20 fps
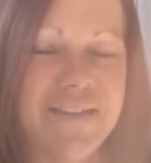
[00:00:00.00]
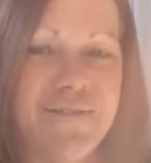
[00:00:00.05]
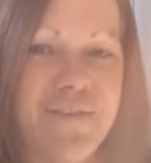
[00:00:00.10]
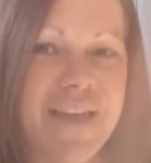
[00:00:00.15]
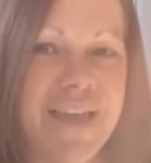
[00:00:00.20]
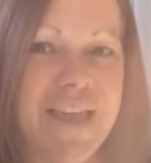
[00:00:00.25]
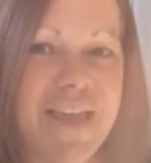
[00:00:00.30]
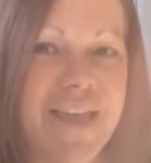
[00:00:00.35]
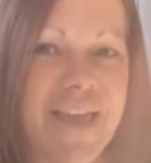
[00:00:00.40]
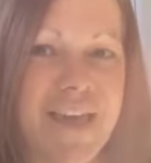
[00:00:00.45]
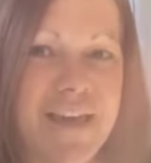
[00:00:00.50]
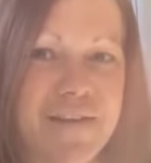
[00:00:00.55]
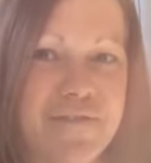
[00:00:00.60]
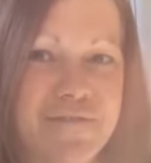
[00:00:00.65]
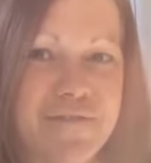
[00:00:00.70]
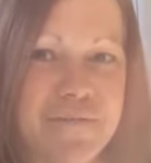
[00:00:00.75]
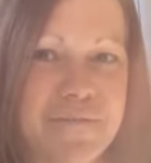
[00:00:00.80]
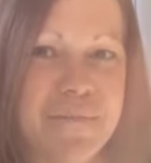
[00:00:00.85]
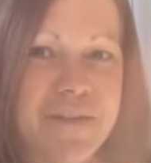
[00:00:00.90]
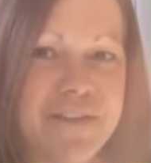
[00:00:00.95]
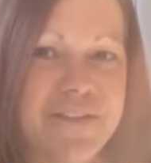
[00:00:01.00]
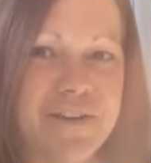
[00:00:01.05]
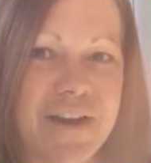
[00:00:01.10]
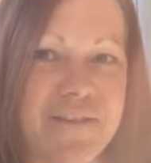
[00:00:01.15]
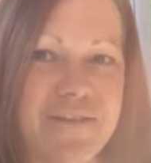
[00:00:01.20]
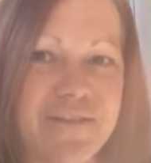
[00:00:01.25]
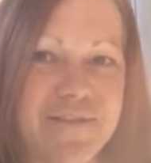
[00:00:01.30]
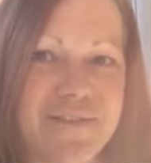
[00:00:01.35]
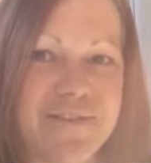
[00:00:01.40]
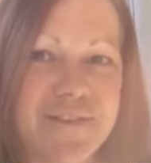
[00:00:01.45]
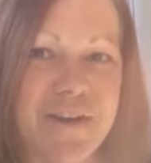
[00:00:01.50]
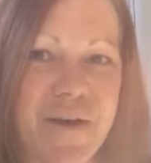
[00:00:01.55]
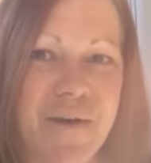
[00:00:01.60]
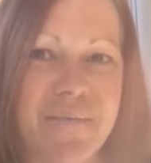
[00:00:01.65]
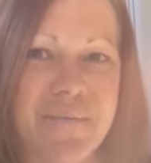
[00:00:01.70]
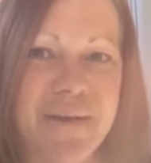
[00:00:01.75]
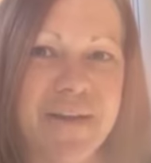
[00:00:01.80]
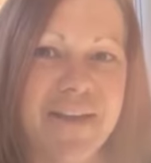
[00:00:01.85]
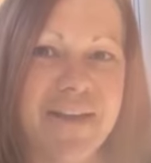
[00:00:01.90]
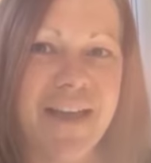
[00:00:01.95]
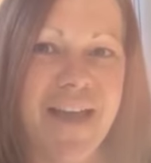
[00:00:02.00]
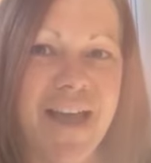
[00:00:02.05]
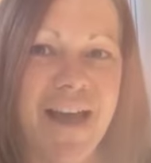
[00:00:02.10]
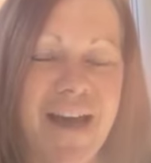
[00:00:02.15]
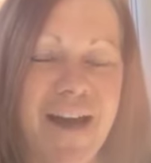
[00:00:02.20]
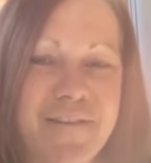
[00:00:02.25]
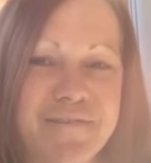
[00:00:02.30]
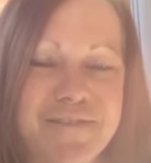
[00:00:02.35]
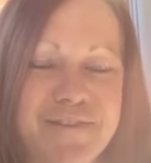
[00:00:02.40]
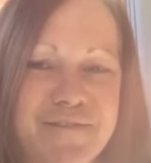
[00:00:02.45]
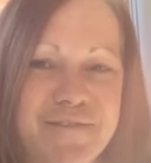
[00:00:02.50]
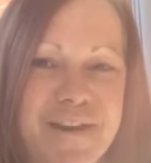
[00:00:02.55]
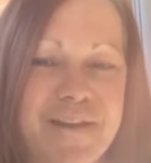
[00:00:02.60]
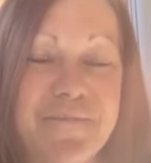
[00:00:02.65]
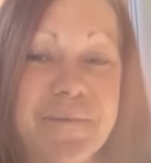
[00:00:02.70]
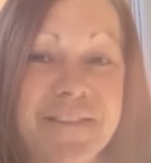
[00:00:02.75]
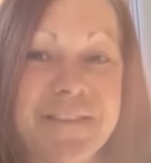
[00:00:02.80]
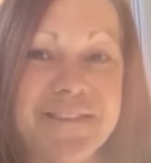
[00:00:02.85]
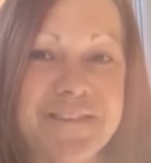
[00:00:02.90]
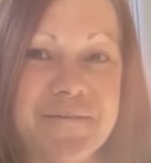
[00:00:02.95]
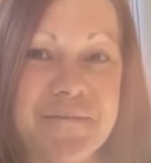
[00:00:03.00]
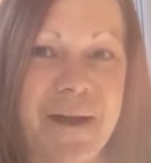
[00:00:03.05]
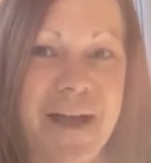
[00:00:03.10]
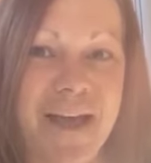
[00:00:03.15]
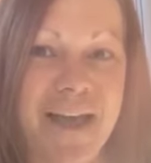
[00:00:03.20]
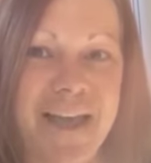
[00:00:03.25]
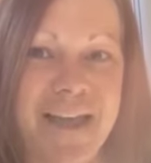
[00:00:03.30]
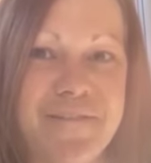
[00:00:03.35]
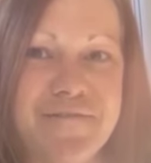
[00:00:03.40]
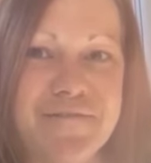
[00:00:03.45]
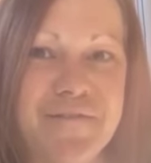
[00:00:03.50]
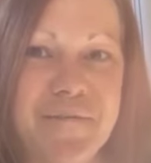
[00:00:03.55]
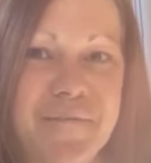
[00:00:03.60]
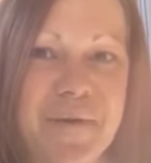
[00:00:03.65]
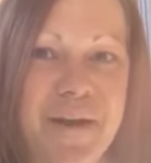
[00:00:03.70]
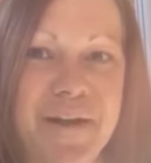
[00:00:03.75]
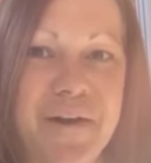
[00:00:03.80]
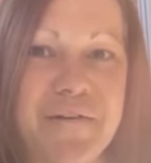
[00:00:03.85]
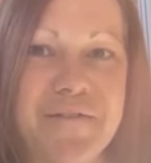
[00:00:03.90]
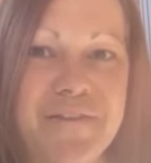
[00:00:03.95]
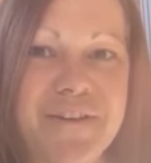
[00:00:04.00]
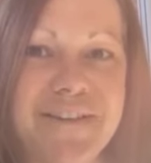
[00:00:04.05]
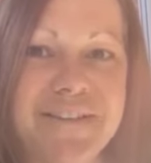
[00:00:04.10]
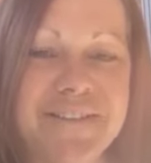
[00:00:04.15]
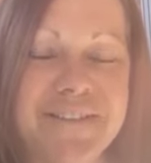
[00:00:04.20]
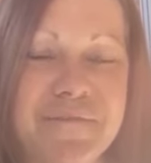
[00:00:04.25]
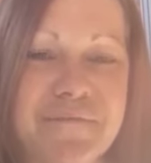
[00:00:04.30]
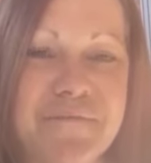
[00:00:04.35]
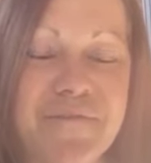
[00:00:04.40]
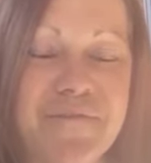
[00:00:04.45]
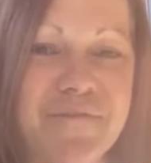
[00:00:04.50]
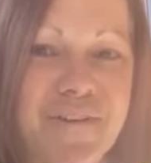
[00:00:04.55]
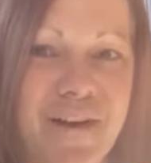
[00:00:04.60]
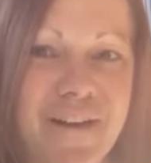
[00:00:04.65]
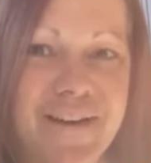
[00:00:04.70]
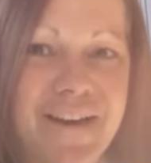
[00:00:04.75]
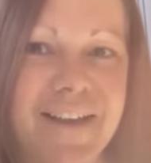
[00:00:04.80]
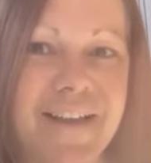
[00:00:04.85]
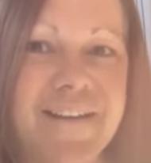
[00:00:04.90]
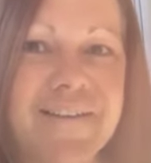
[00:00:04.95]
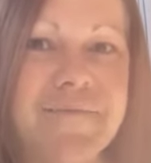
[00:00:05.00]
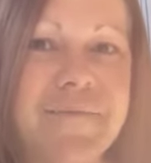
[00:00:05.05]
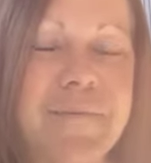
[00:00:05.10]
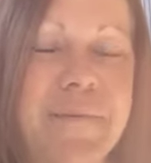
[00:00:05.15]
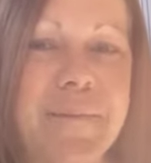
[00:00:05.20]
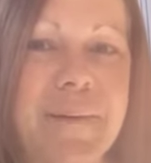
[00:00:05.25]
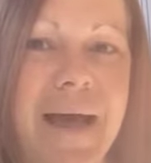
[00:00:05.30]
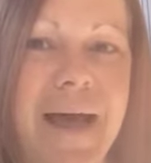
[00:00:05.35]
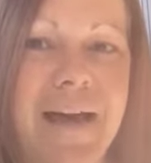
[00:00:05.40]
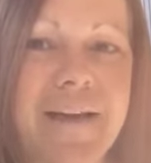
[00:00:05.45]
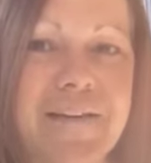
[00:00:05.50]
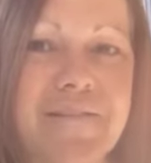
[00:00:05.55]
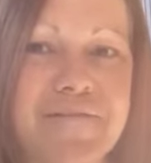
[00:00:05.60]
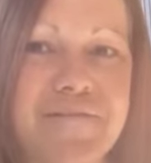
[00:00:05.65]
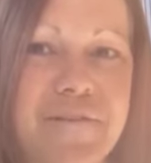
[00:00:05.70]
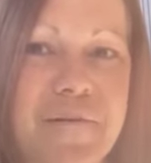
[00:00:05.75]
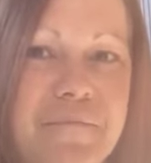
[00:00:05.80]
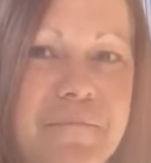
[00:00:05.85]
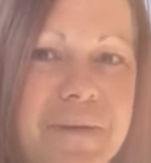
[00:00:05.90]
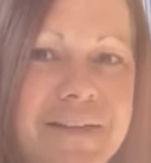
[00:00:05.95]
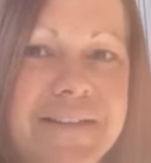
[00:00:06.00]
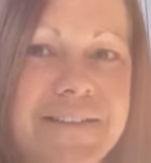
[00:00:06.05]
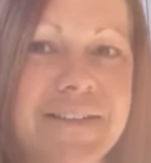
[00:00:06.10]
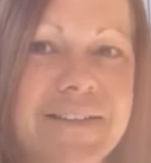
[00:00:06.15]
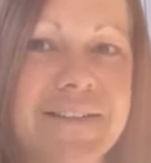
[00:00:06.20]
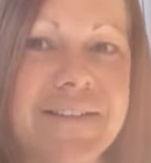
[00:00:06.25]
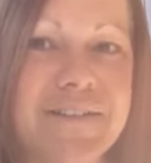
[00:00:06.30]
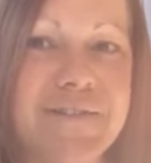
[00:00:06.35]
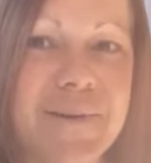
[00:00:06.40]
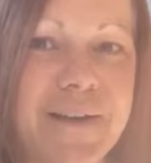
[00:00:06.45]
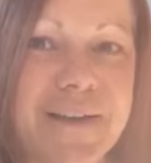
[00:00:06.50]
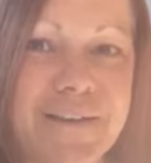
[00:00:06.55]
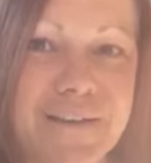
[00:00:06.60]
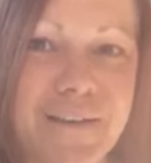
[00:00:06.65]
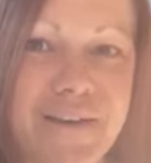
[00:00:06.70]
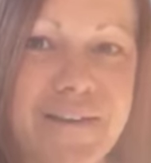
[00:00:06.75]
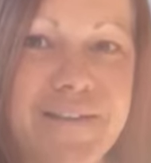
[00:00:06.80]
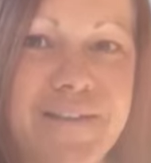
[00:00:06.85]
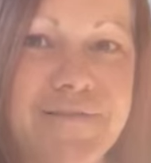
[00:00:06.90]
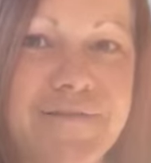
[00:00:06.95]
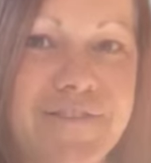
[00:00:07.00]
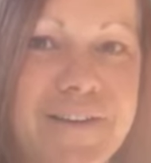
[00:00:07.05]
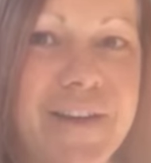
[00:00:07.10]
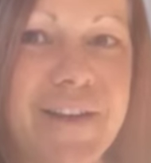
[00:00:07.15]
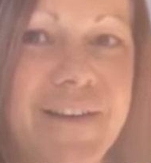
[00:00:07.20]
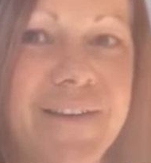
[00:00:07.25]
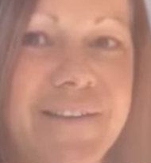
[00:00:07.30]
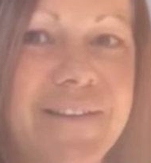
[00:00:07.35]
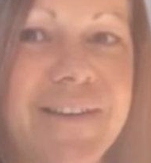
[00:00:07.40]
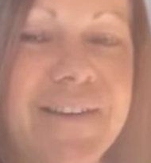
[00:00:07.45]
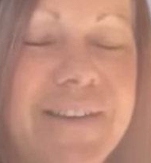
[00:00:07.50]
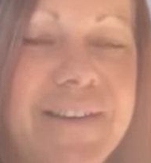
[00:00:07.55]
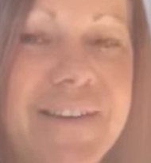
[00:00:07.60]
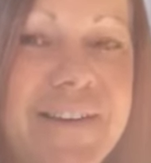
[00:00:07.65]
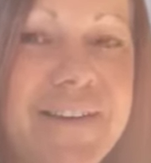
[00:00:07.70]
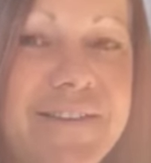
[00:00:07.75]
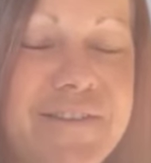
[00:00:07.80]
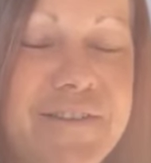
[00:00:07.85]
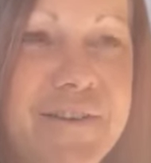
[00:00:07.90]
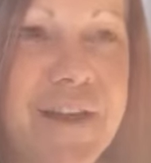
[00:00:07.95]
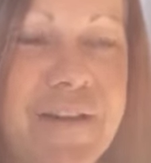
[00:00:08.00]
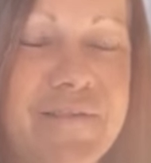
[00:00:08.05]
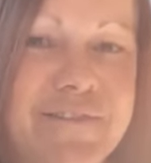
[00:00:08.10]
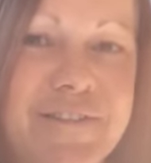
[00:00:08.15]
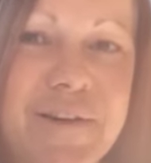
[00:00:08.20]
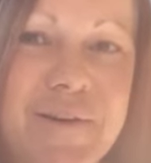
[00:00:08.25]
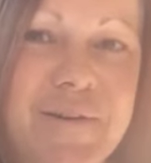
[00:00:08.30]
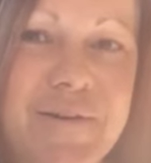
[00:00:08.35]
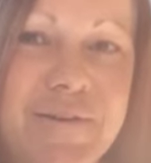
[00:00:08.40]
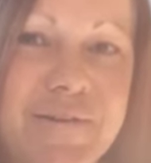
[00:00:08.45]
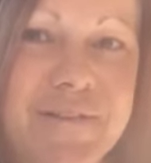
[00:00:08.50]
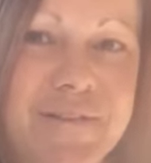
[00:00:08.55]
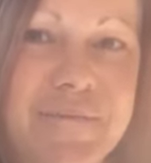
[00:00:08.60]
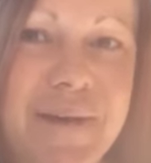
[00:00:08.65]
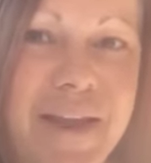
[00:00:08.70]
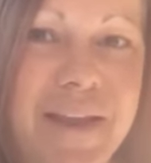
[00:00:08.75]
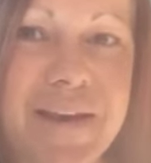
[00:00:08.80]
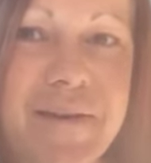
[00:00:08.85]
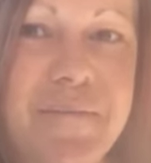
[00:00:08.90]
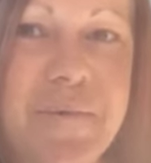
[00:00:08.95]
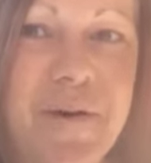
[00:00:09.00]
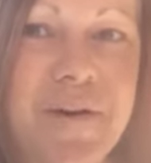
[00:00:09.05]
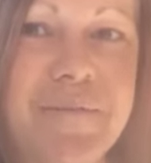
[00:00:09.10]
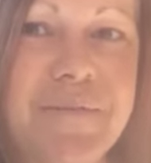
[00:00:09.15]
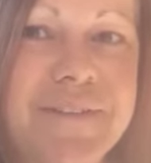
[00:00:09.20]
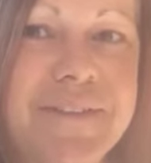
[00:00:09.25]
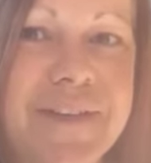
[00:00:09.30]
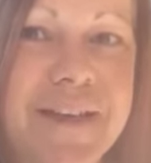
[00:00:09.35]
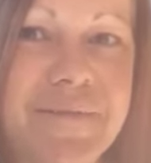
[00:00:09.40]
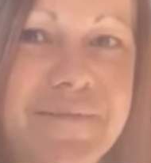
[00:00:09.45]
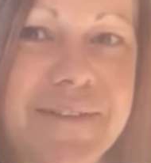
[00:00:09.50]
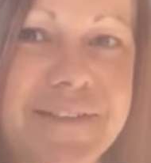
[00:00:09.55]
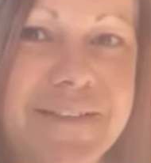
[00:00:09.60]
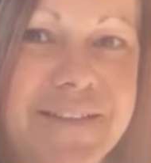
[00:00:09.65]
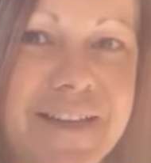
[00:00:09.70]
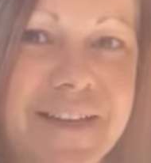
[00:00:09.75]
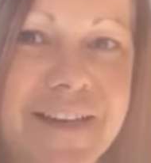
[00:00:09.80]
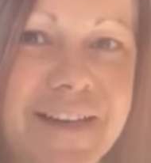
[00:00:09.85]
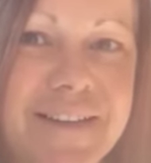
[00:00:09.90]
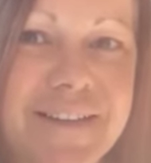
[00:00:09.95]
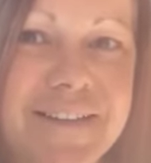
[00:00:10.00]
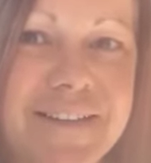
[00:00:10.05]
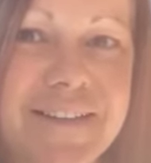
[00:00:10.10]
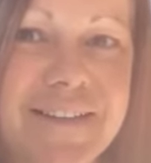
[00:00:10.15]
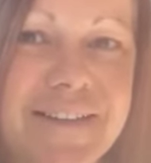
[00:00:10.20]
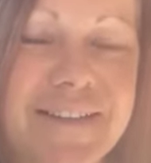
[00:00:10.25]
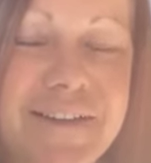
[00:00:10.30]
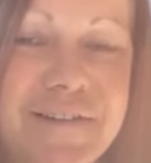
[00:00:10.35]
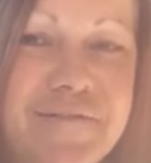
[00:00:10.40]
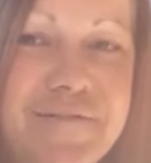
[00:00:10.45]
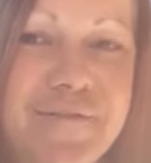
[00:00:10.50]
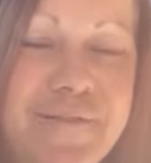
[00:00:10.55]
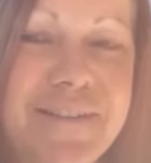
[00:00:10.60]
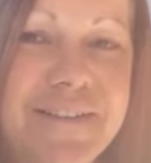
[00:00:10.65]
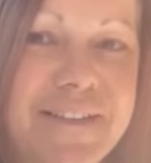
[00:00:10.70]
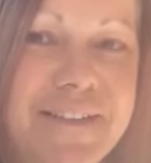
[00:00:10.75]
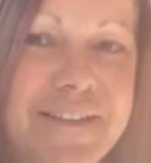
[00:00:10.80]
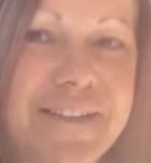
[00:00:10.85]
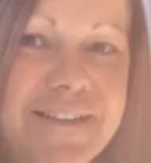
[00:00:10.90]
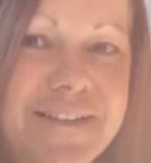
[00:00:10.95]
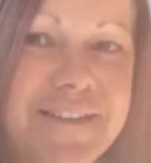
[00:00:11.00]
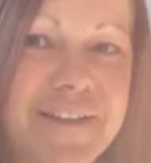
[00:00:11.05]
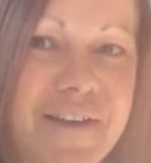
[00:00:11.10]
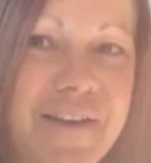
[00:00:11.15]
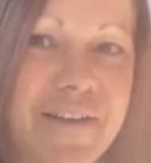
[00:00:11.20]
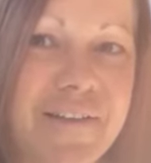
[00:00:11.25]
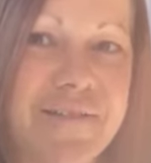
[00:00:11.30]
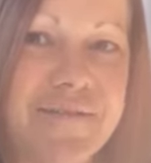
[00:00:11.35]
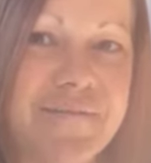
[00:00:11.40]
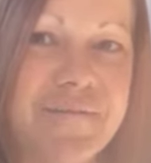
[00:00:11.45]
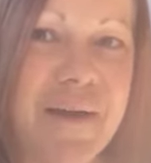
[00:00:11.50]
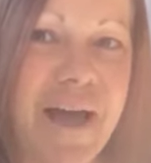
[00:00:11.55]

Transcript: it's Vicky here from the Gerald shop. After 3 months away from my office, I'm finally going to be back from Monday the 29th of June. Do give us a call to make an appointment to come and see us. Look forward to seeing you soon.